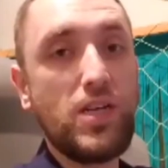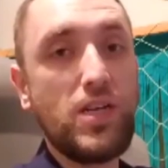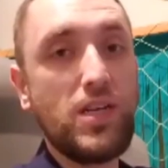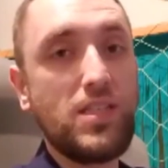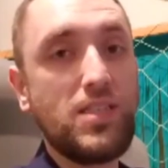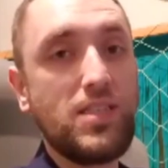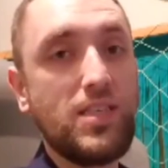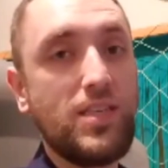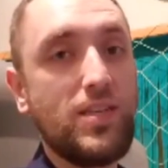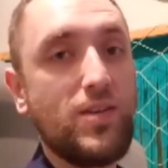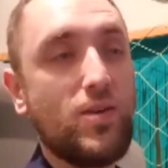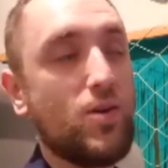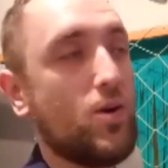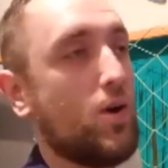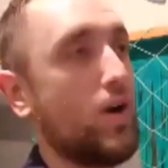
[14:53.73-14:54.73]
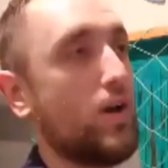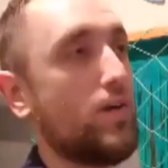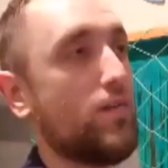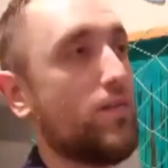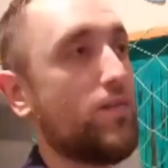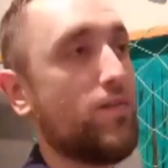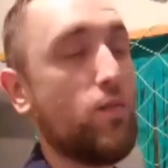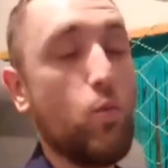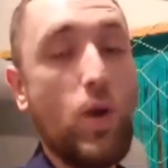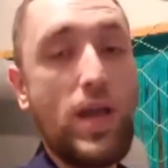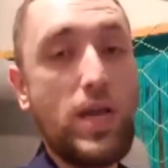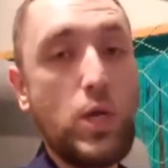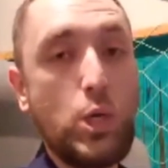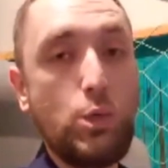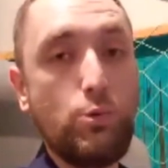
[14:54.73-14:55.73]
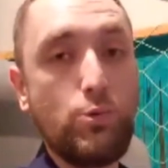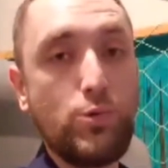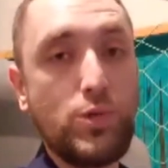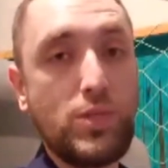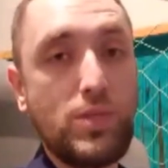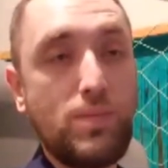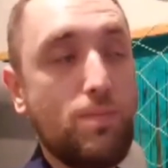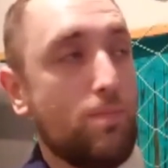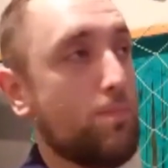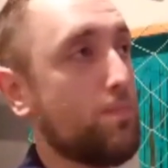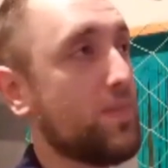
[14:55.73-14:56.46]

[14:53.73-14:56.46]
shots in on Fuego's